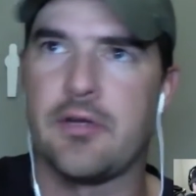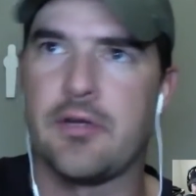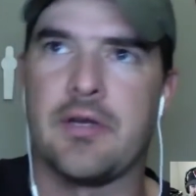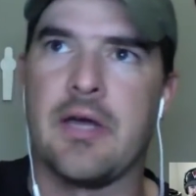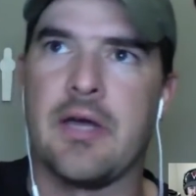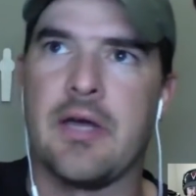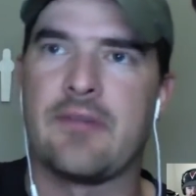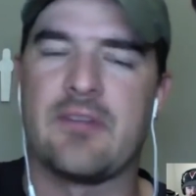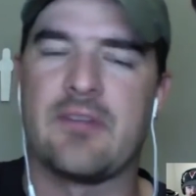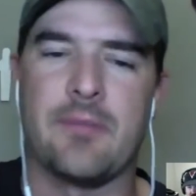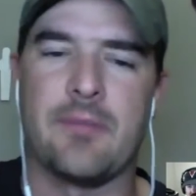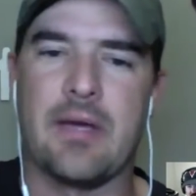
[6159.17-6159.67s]

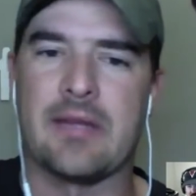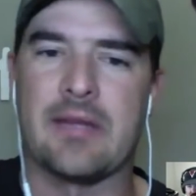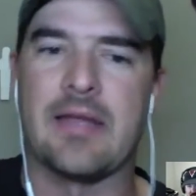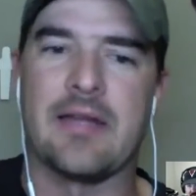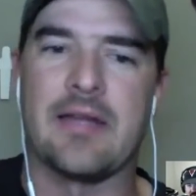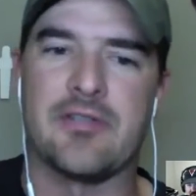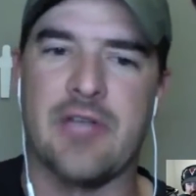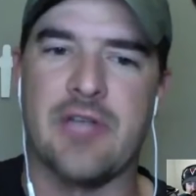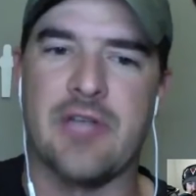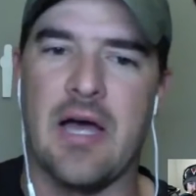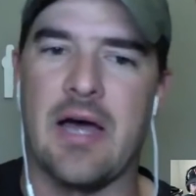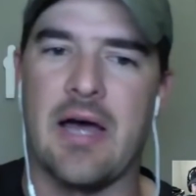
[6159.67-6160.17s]
good enough to
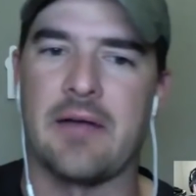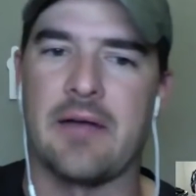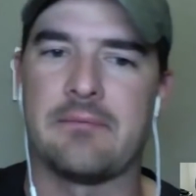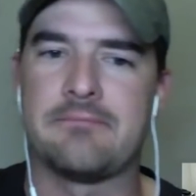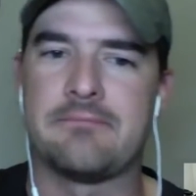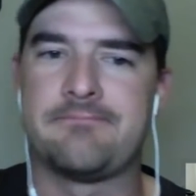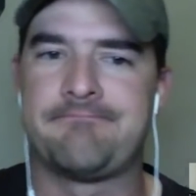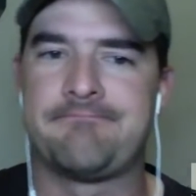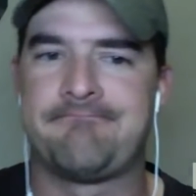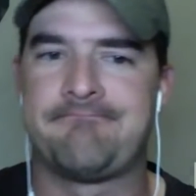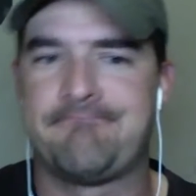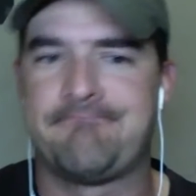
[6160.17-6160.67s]
make that shot.
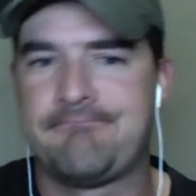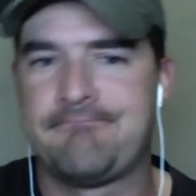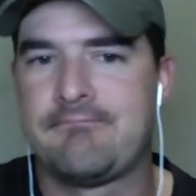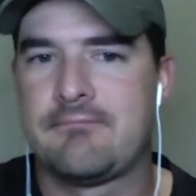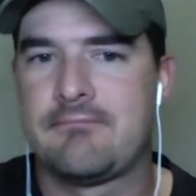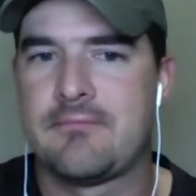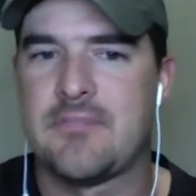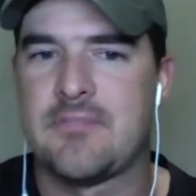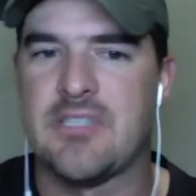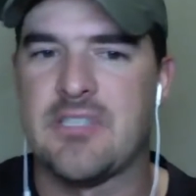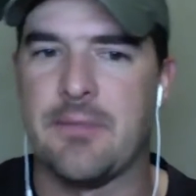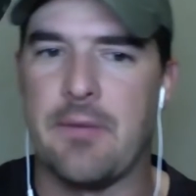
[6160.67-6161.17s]

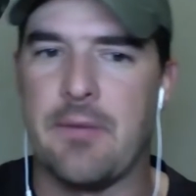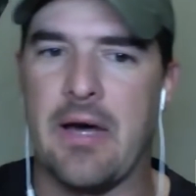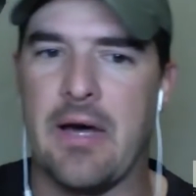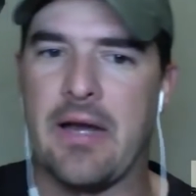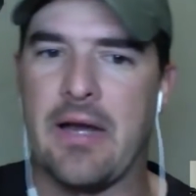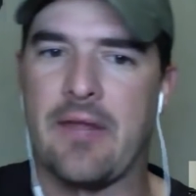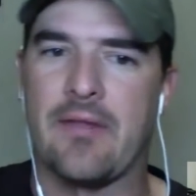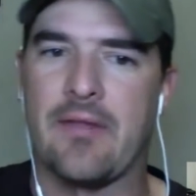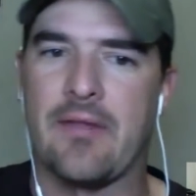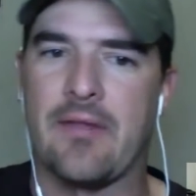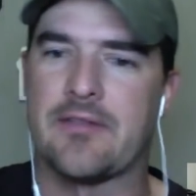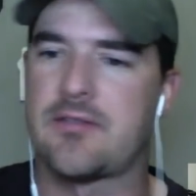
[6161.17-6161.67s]

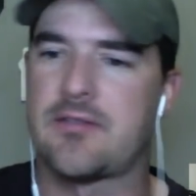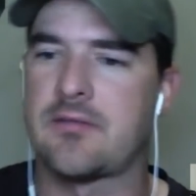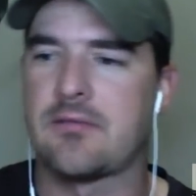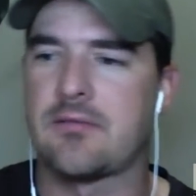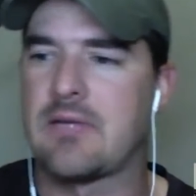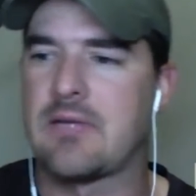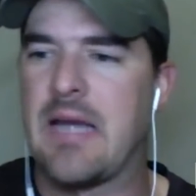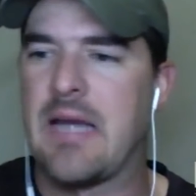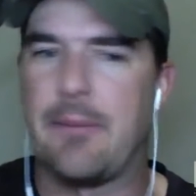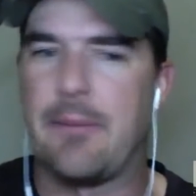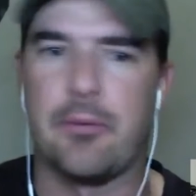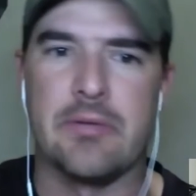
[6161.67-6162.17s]
Somebody
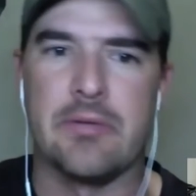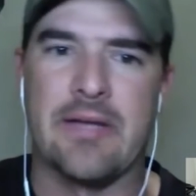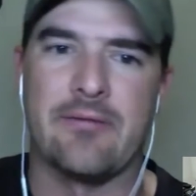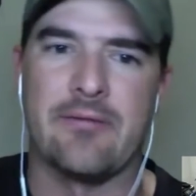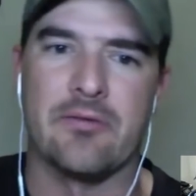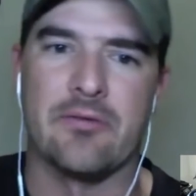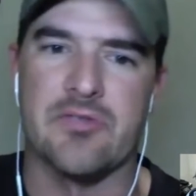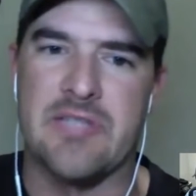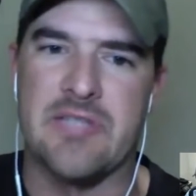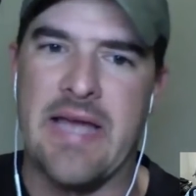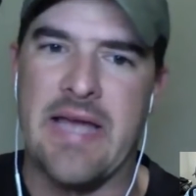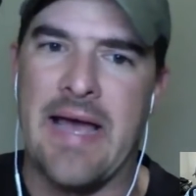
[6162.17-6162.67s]
that's a
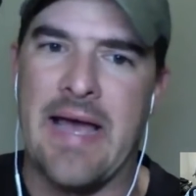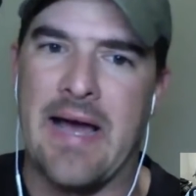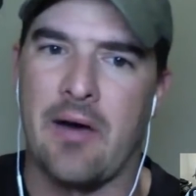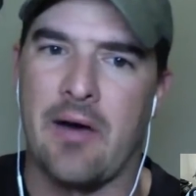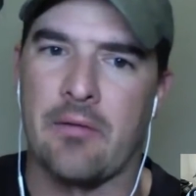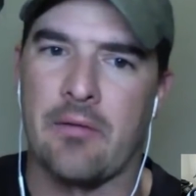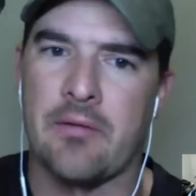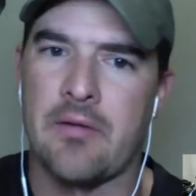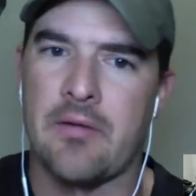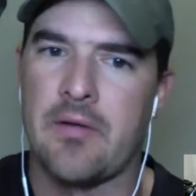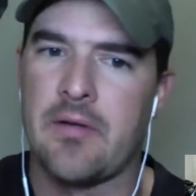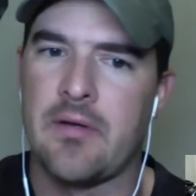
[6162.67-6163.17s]
couple levels
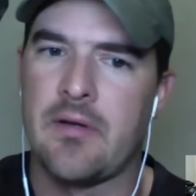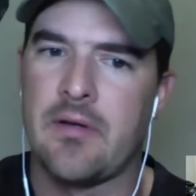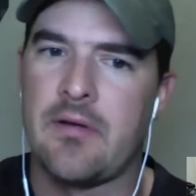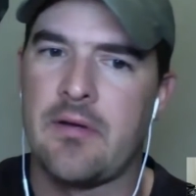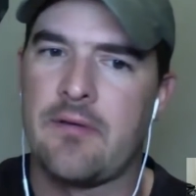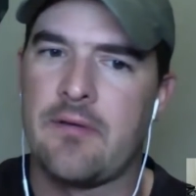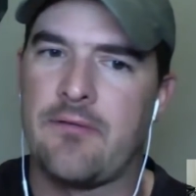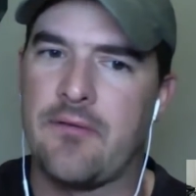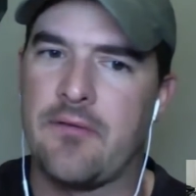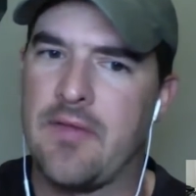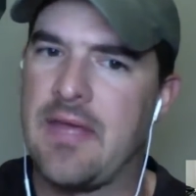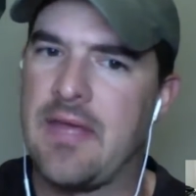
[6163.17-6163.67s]
down,
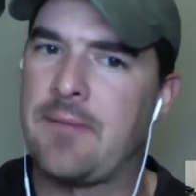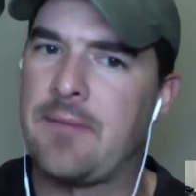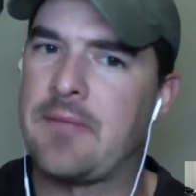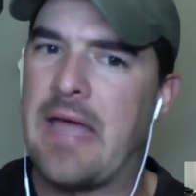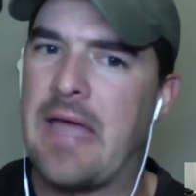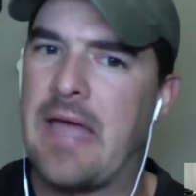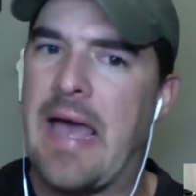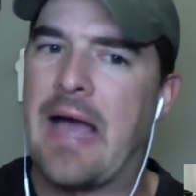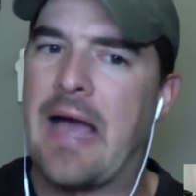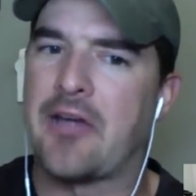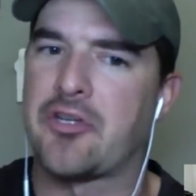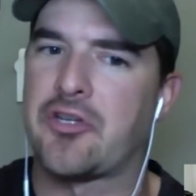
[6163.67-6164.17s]
for
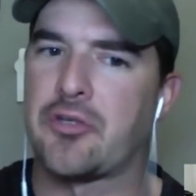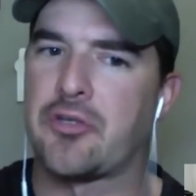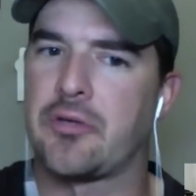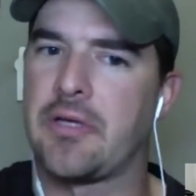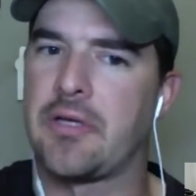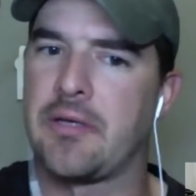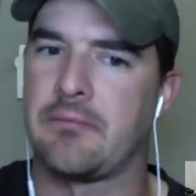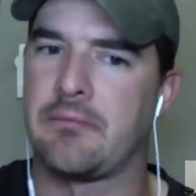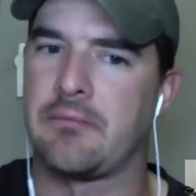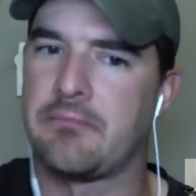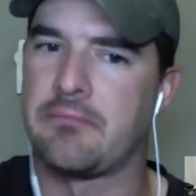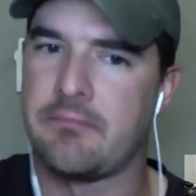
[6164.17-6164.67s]
them to
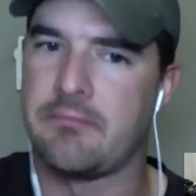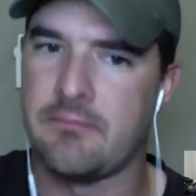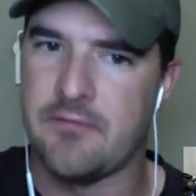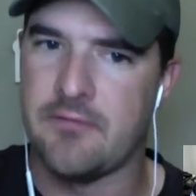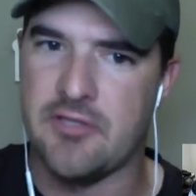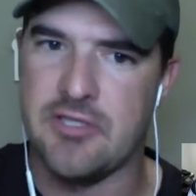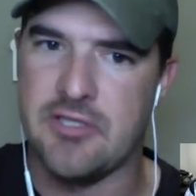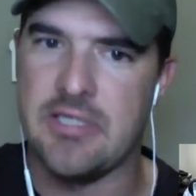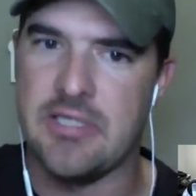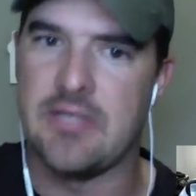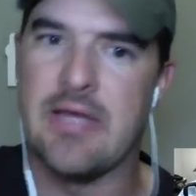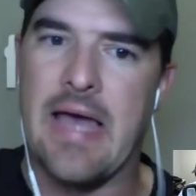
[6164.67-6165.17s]
actually
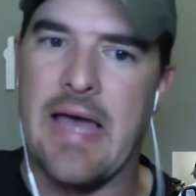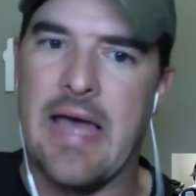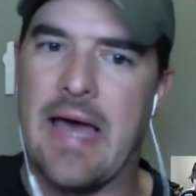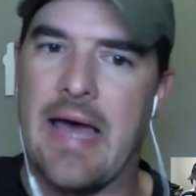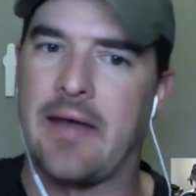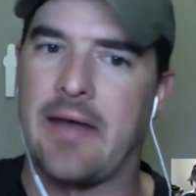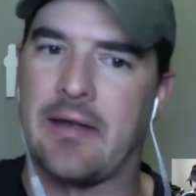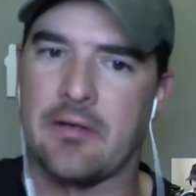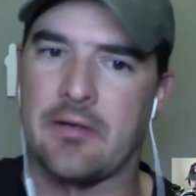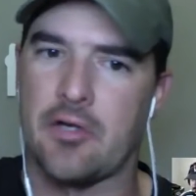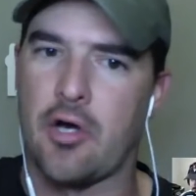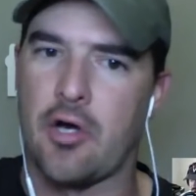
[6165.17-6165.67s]
see
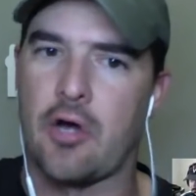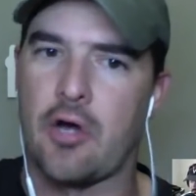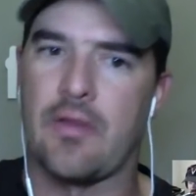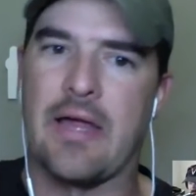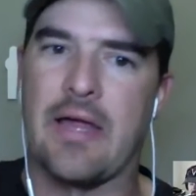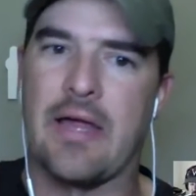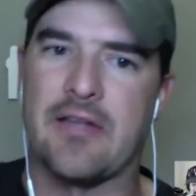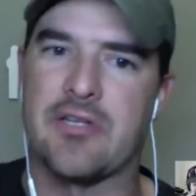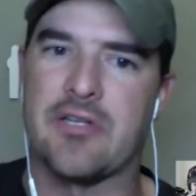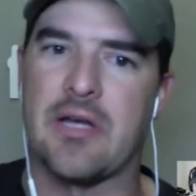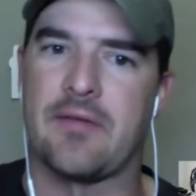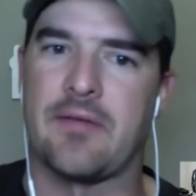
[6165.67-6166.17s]
that and call
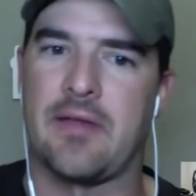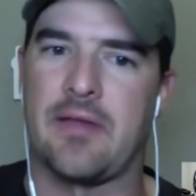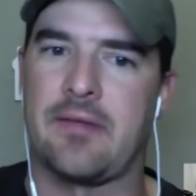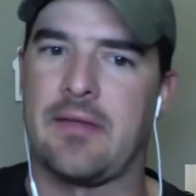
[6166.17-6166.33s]
that shot.